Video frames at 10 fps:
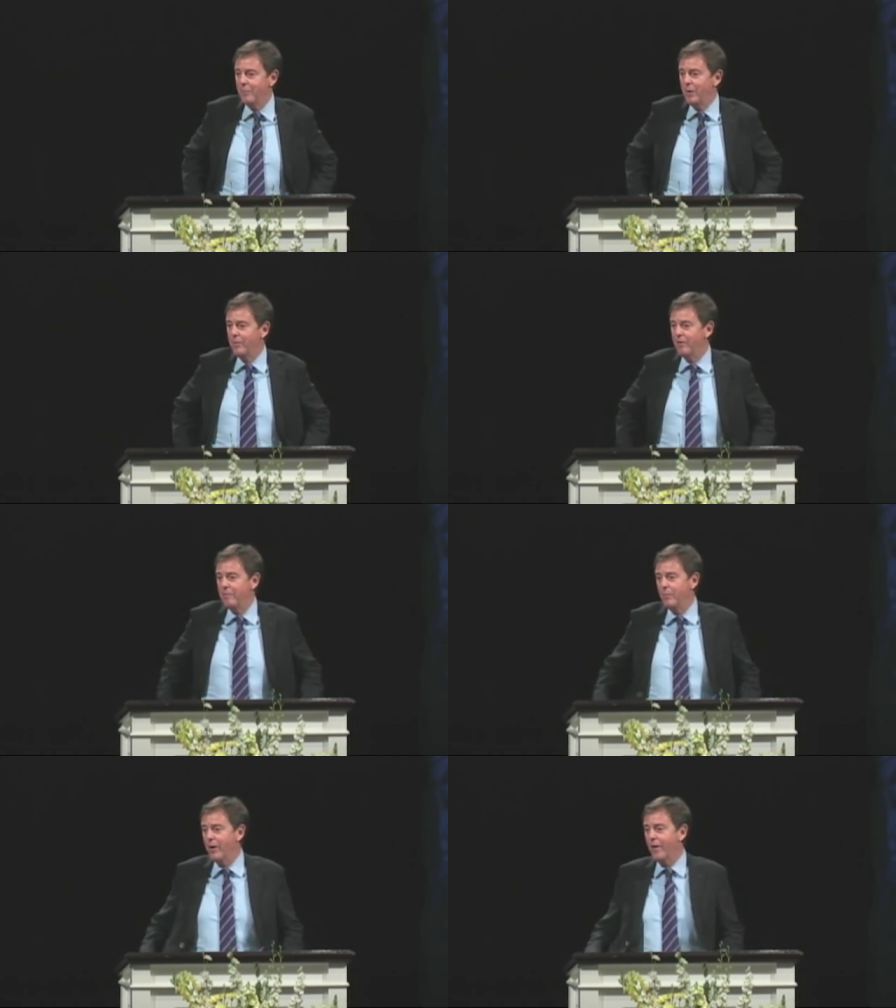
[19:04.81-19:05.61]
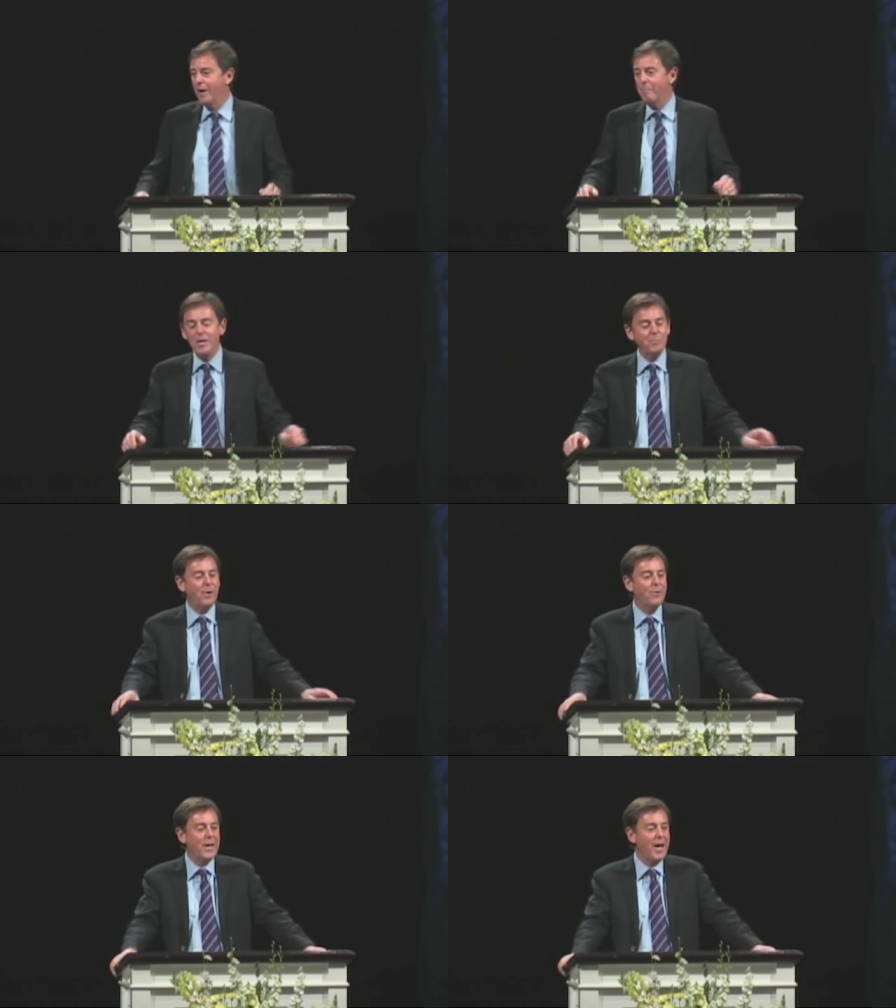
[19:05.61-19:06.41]
We would have been wearing a
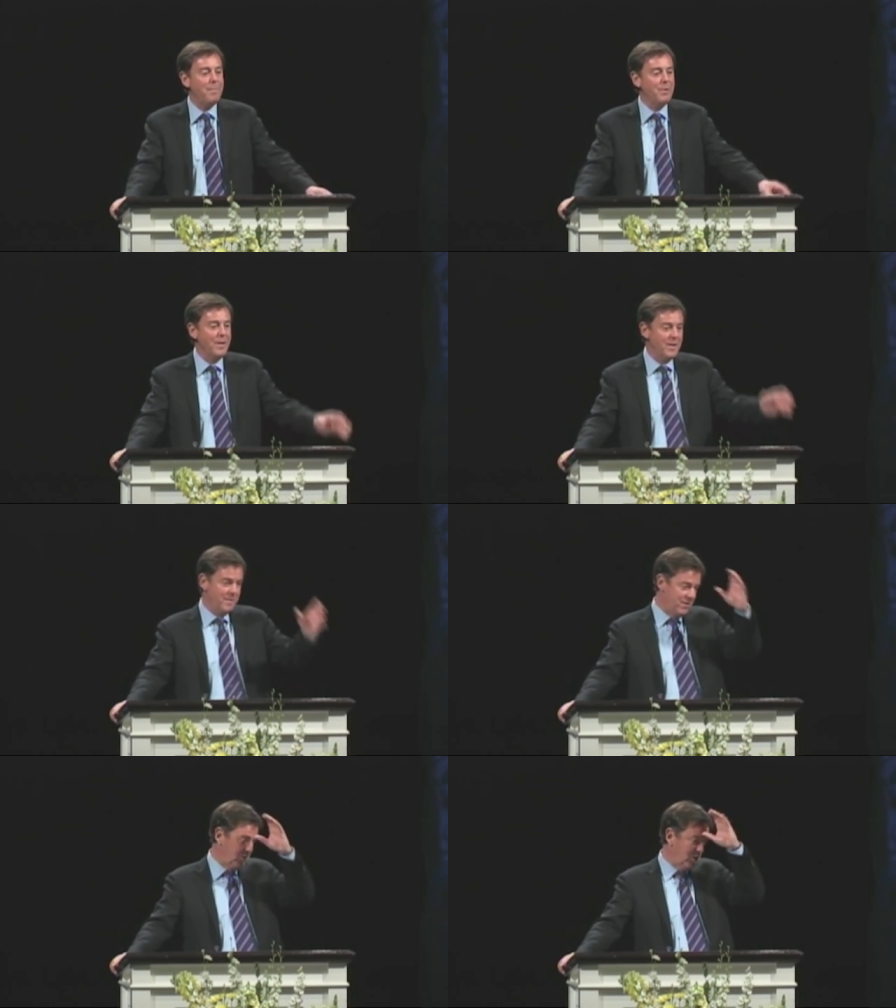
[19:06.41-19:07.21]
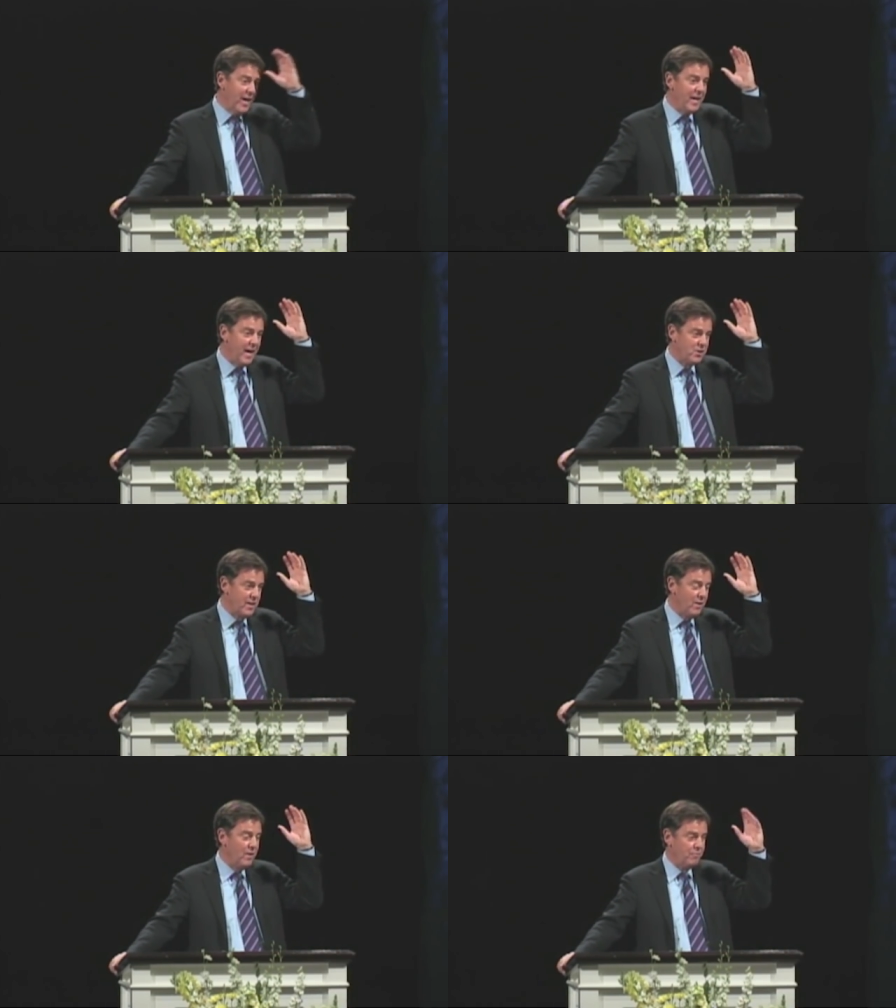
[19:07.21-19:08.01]
baseball cap that said,
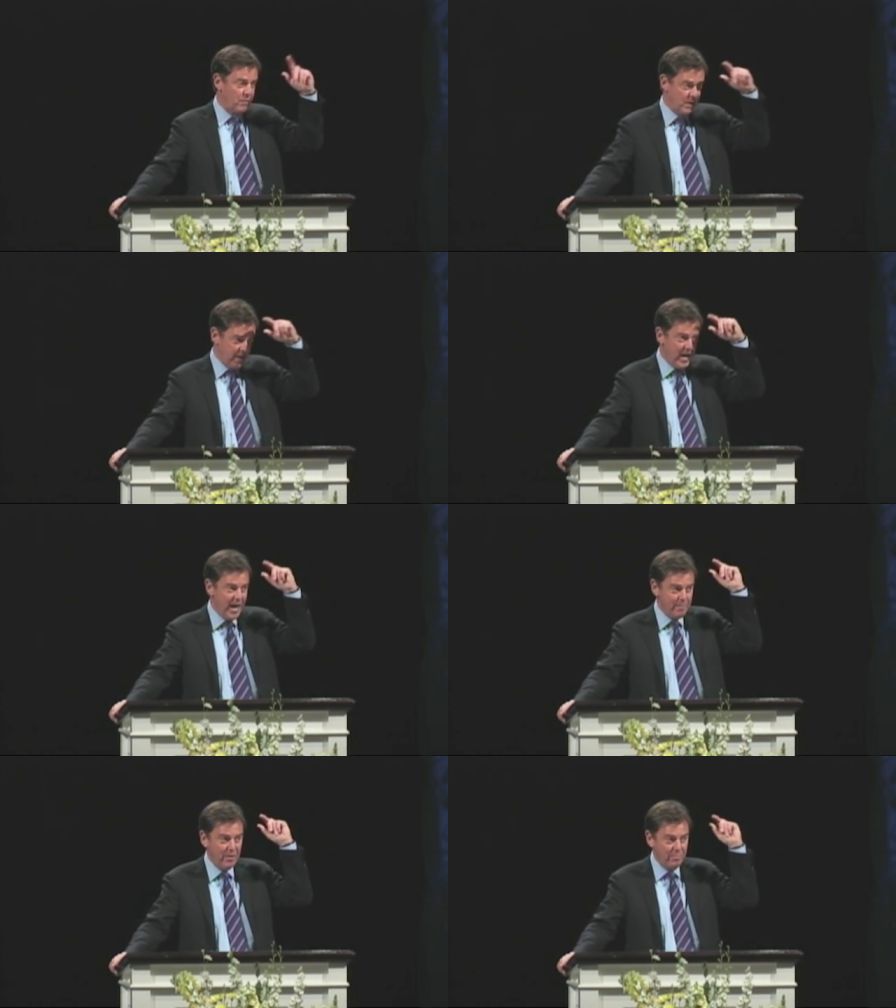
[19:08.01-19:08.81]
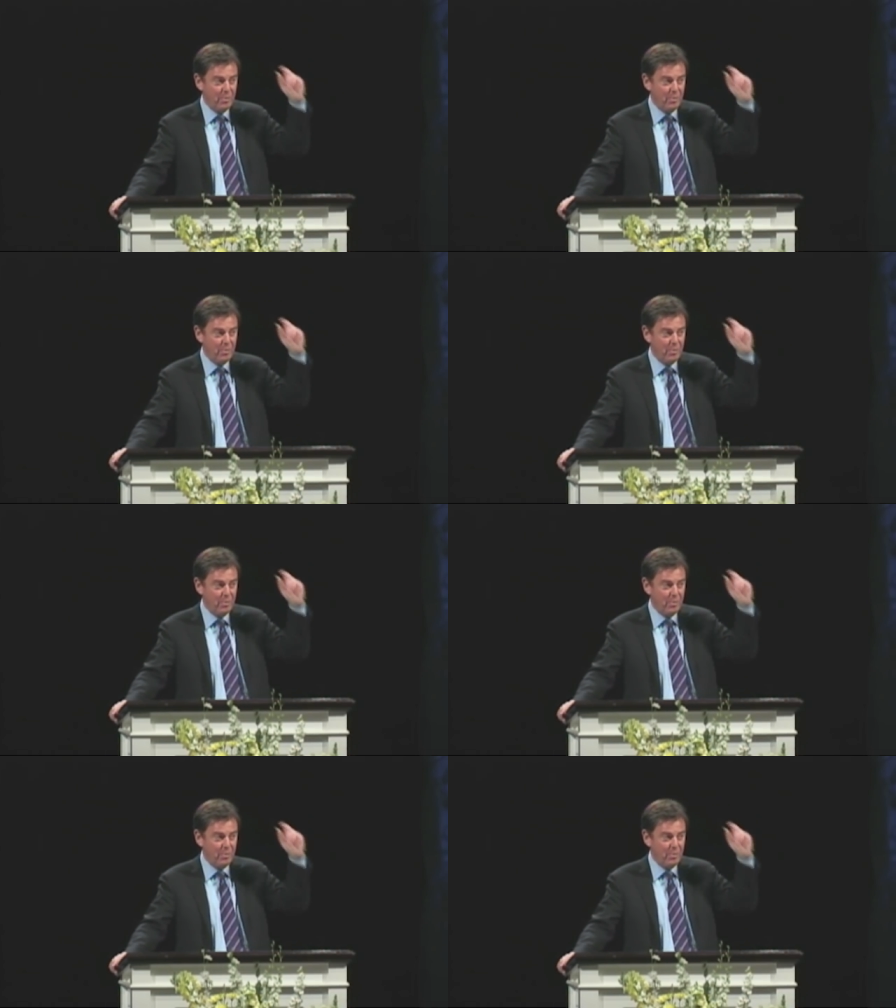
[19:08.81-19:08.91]
actually, on the front, I am a